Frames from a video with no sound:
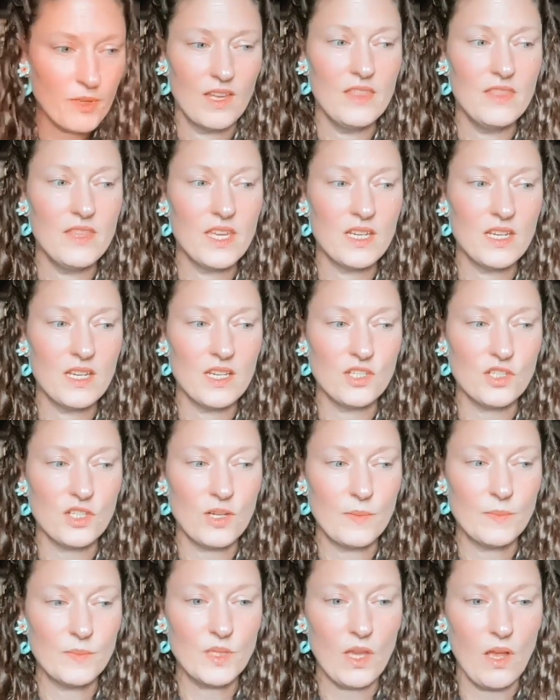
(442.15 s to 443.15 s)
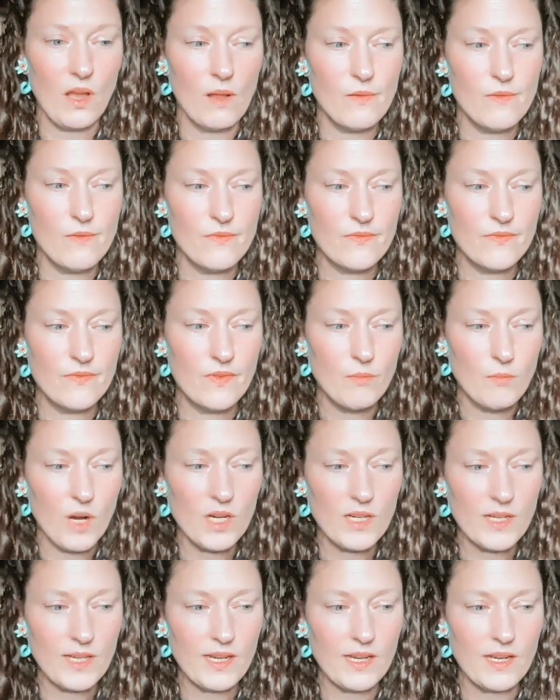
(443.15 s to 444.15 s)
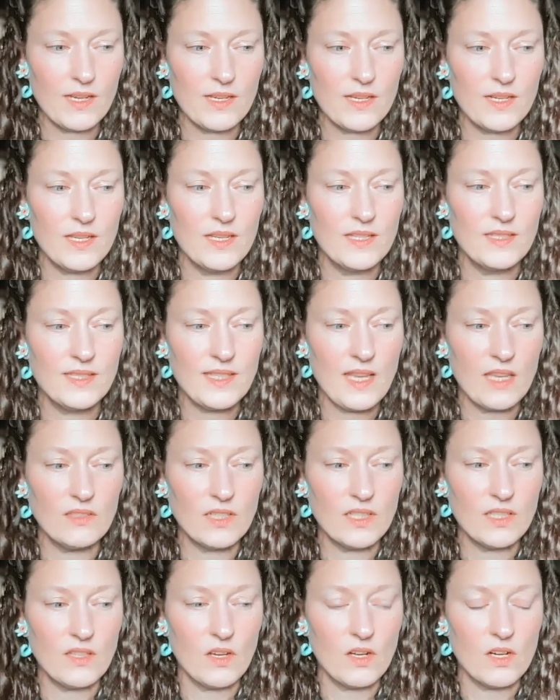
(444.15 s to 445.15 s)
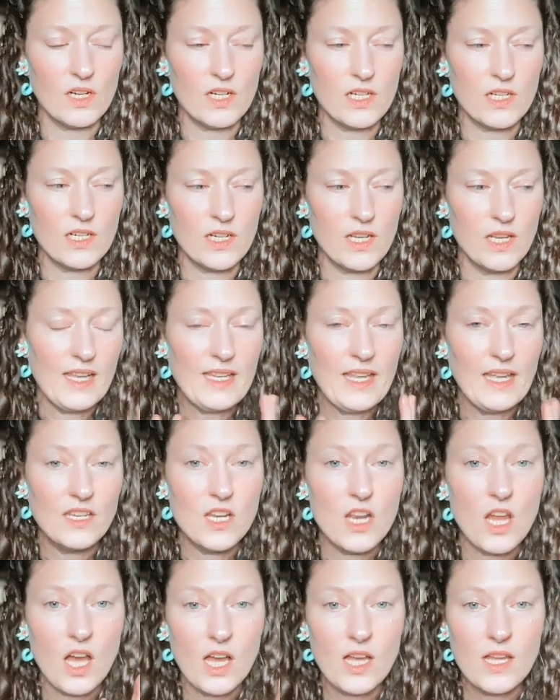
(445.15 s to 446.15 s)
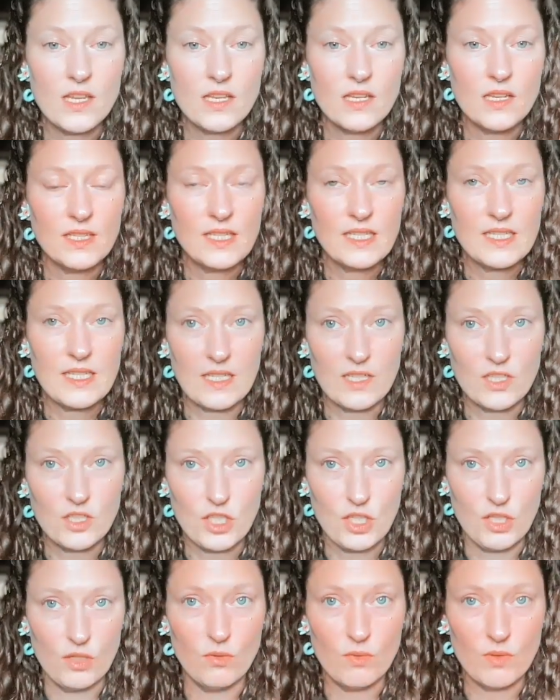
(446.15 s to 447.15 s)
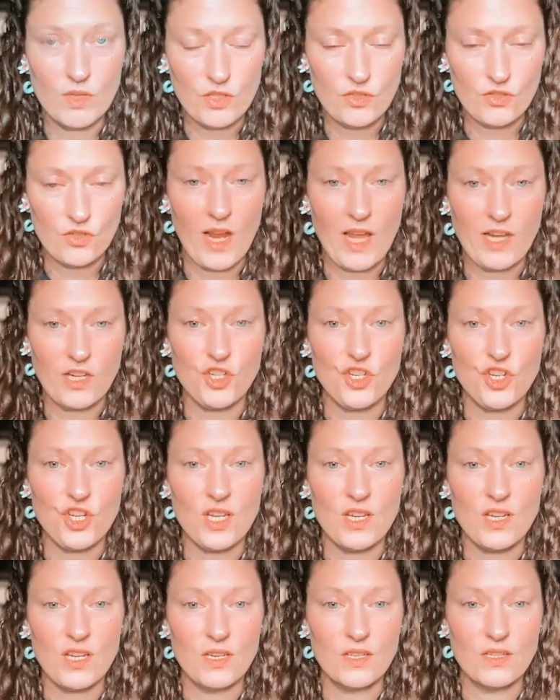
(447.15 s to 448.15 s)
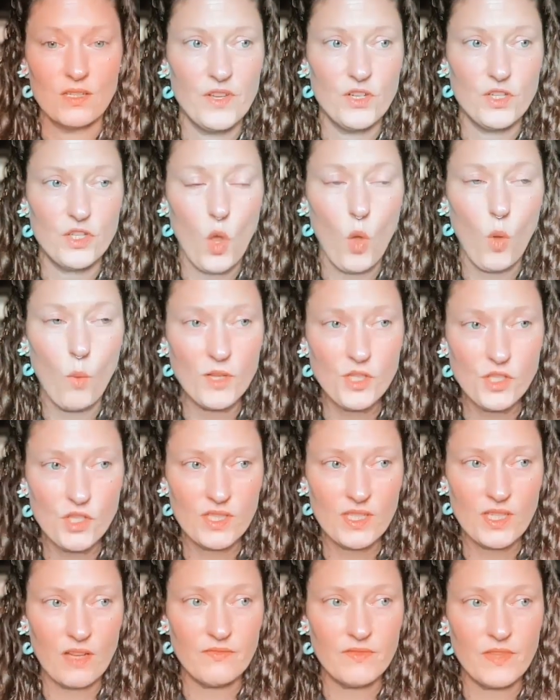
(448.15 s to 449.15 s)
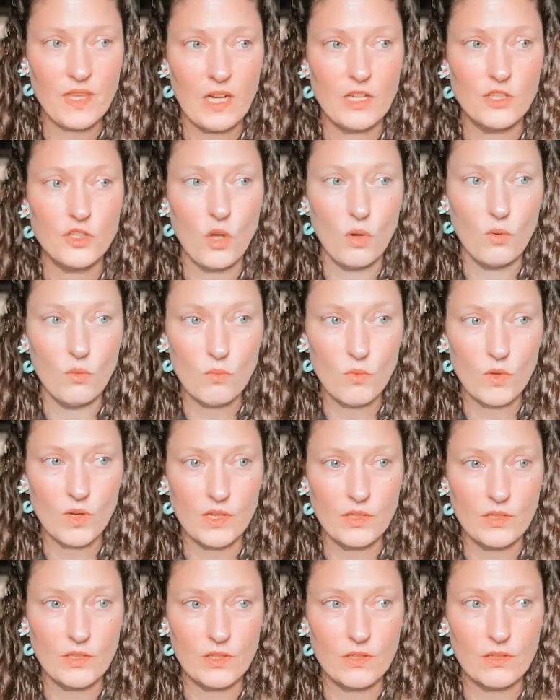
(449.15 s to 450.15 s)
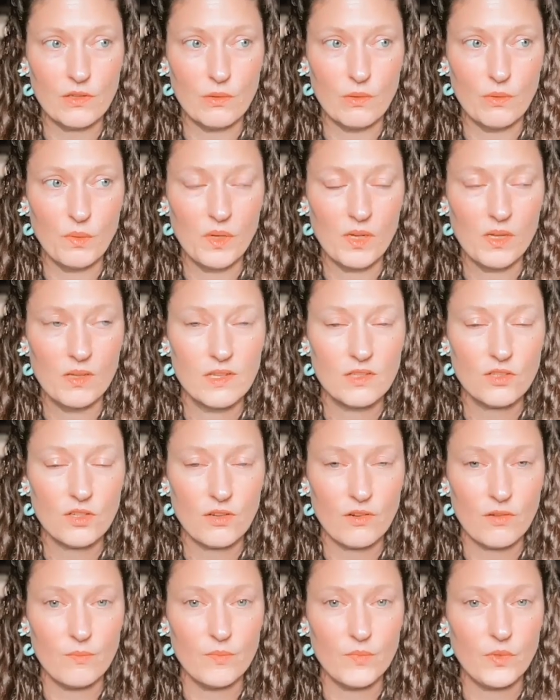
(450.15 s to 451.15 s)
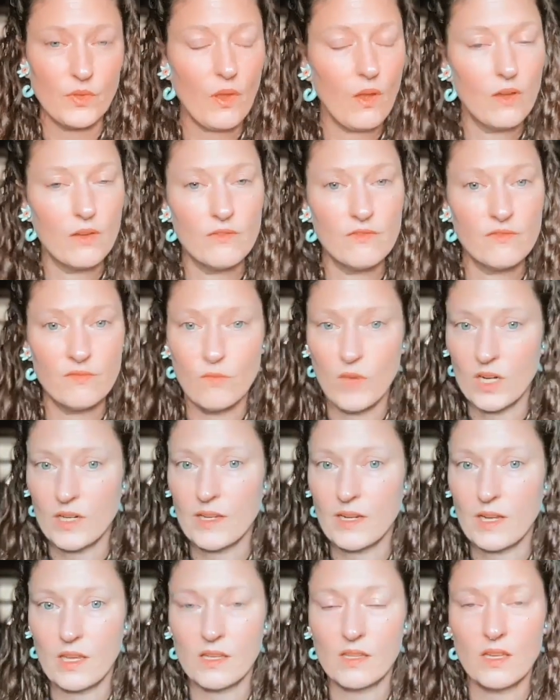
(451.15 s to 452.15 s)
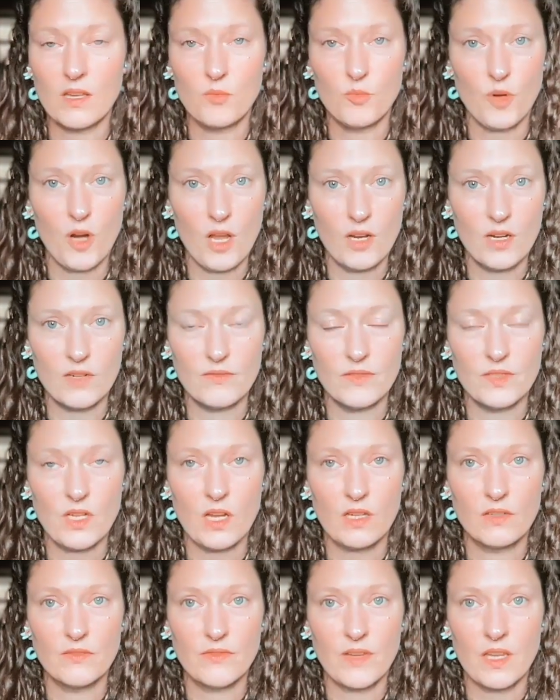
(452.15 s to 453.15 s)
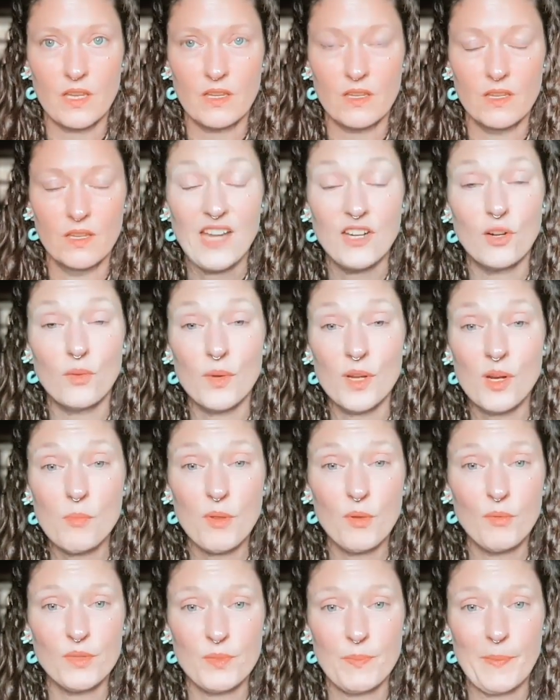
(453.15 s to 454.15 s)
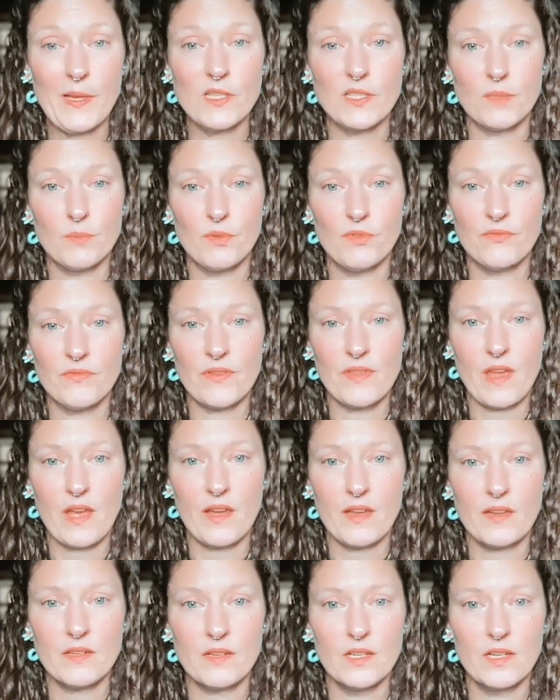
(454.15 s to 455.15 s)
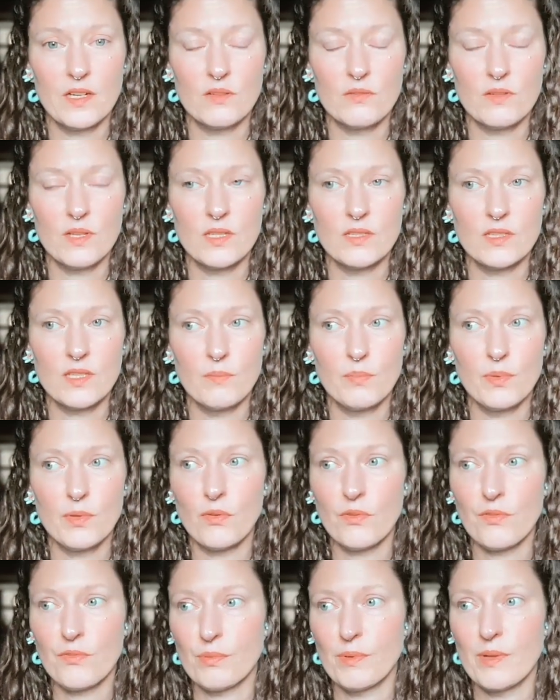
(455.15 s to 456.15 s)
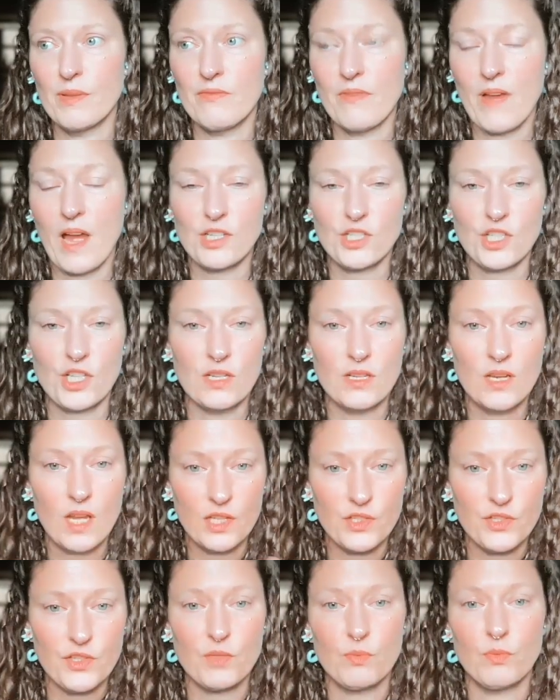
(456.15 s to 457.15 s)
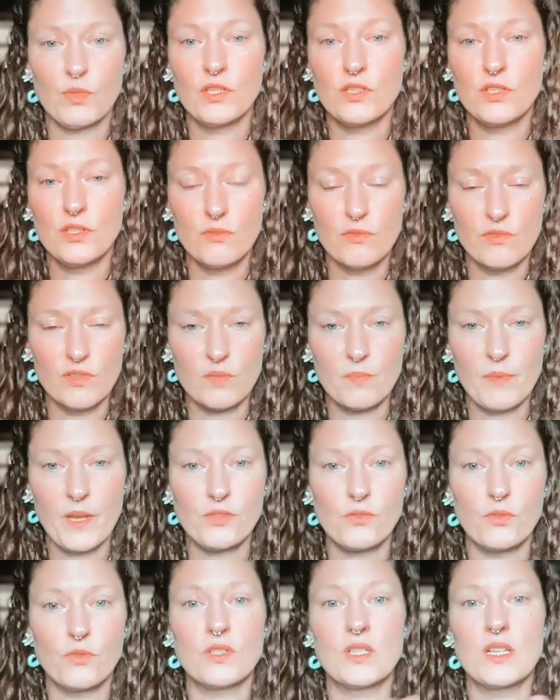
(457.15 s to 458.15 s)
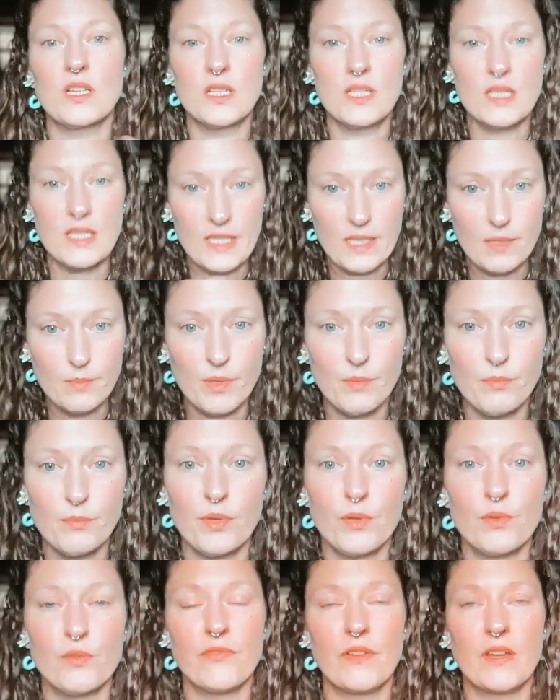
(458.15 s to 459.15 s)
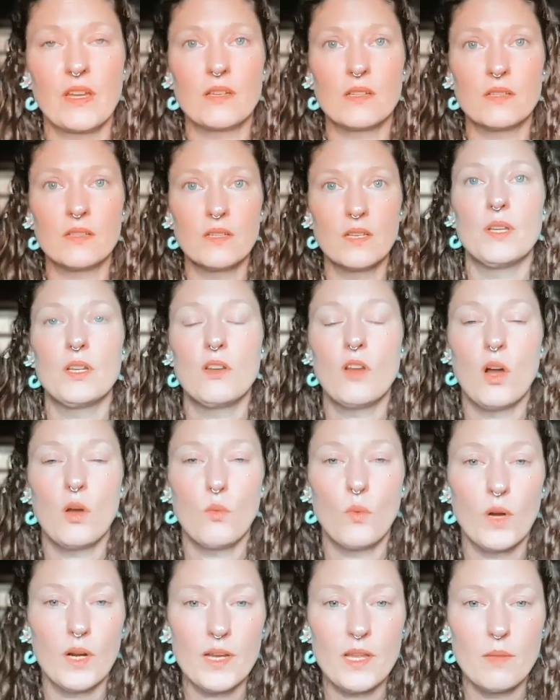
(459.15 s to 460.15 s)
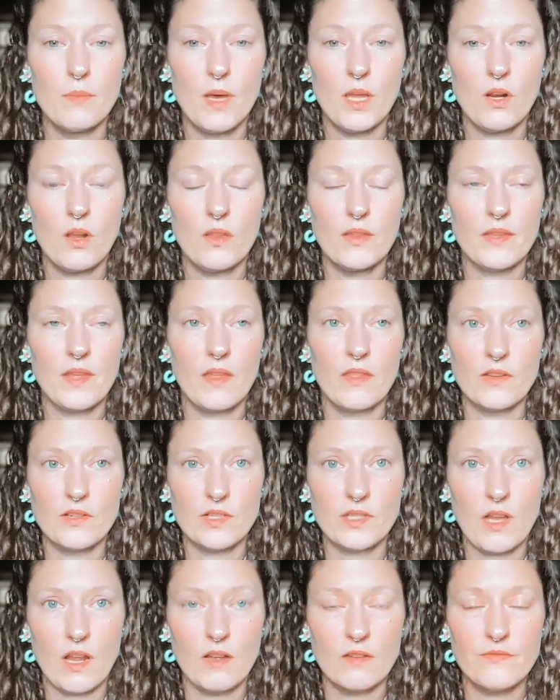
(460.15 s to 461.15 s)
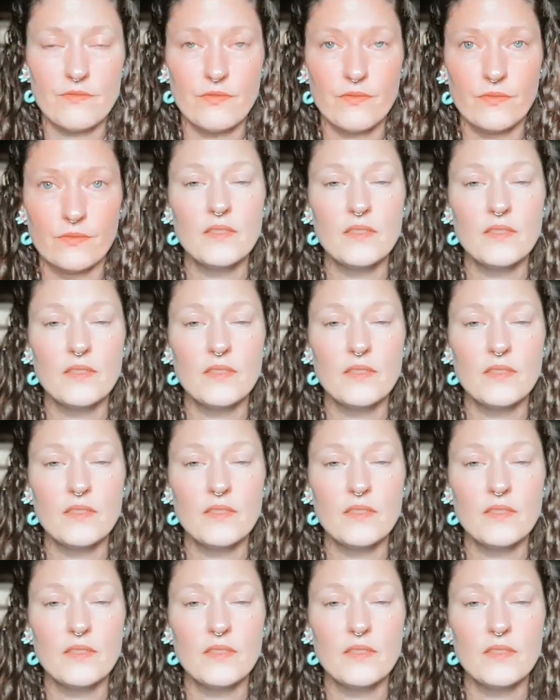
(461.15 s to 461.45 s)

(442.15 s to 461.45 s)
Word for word: And then in terms of the marketing and selling the art, I cannot stick to a strategy. There's a whole bunch of stuff that I don't want to do in terms of marketing and product photography. I don't want to be responsible for that. You know, in typical three fashion, I just want to do the specialty, keep improving, but not worry about all the other stuff.